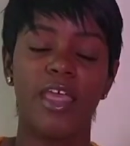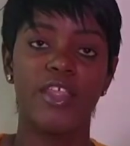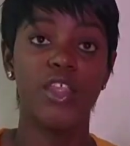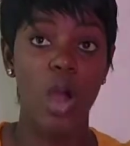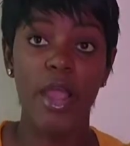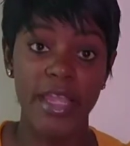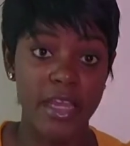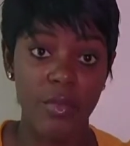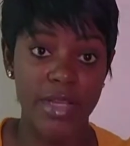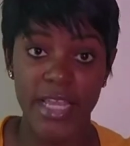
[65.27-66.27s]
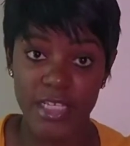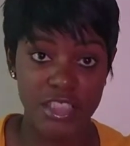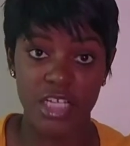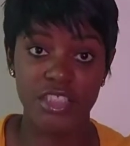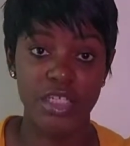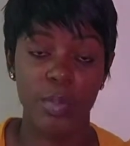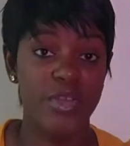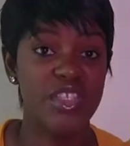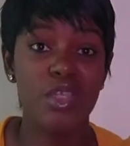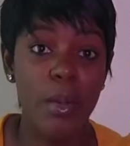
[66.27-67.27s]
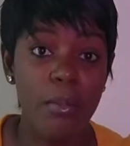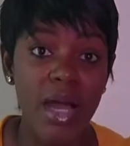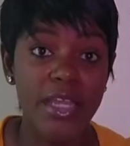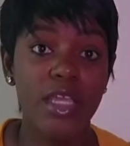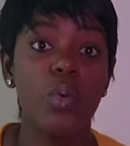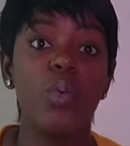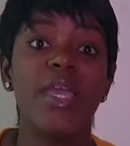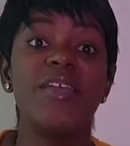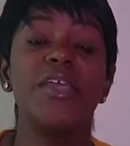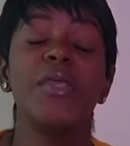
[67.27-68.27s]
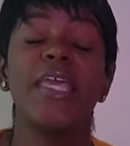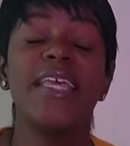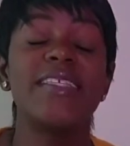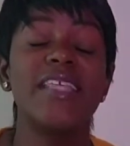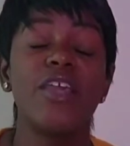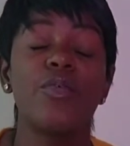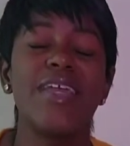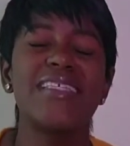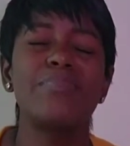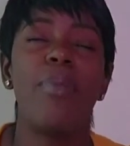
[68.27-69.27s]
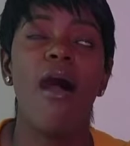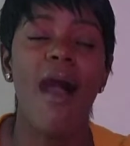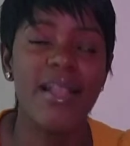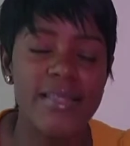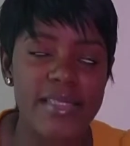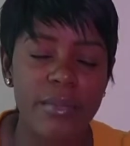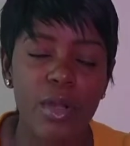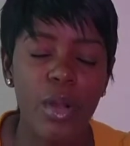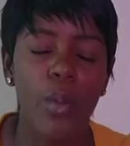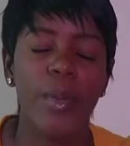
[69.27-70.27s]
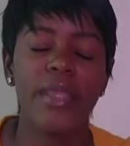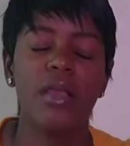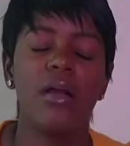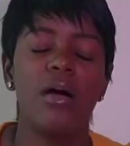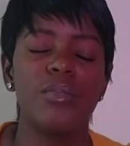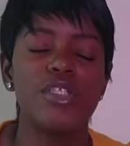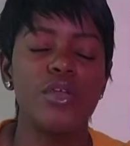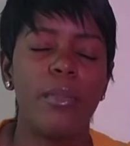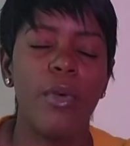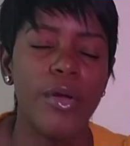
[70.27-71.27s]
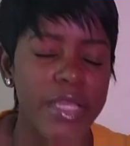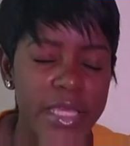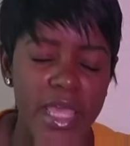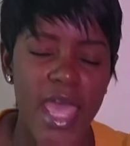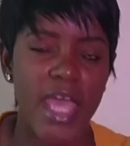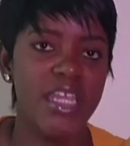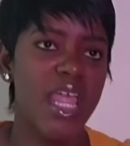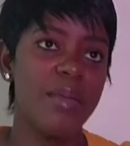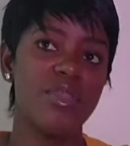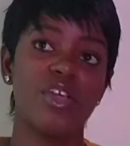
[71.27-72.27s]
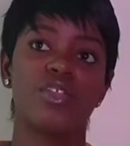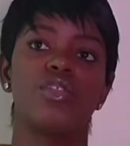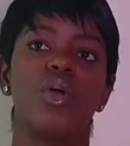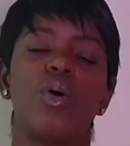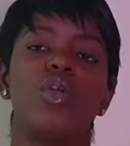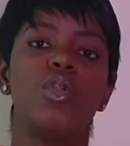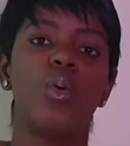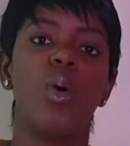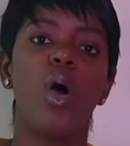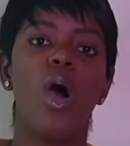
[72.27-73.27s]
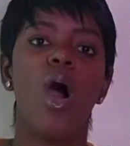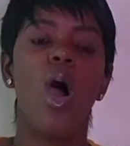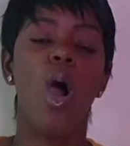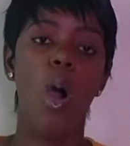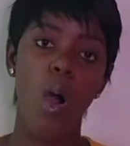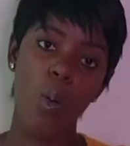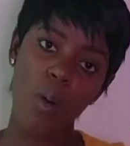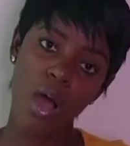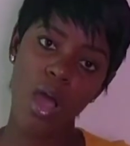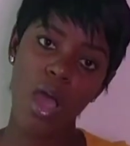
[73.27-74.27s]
you're in a relationship with somebody who is irresponsible when it comes to money. Them just don't know how